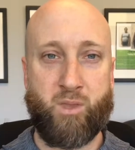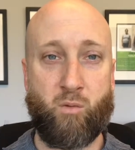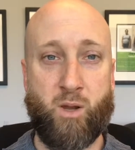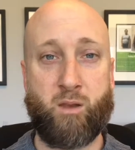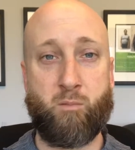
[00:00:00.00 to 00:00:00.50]

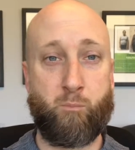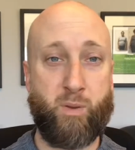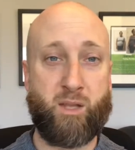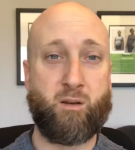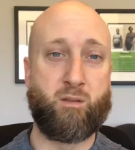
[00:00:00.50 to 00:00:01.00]
right,
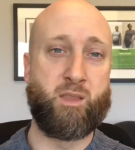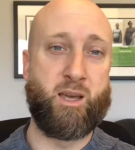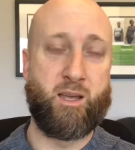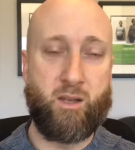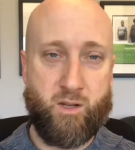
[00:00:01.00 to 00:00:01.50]
better
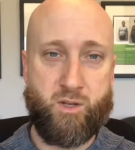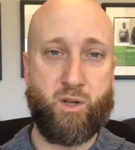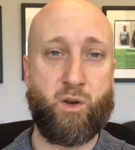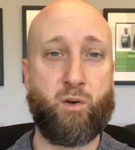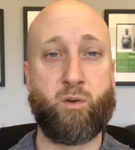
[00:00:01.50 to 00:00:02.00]
than
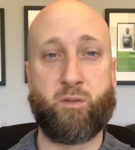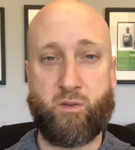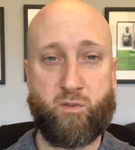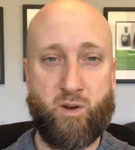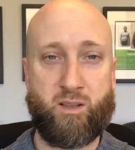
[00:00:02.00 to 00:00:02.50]
curls
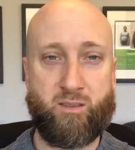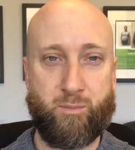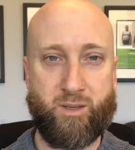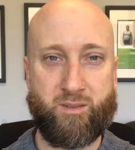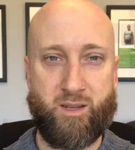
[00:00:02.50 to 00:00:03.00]
and
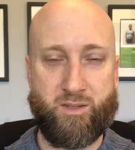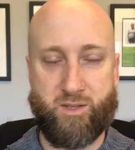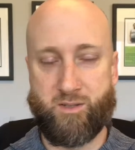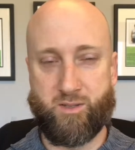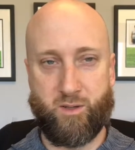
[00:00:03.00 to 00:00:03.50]
tricep
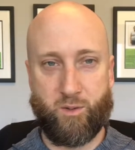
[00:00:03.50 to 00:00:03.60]
extensions.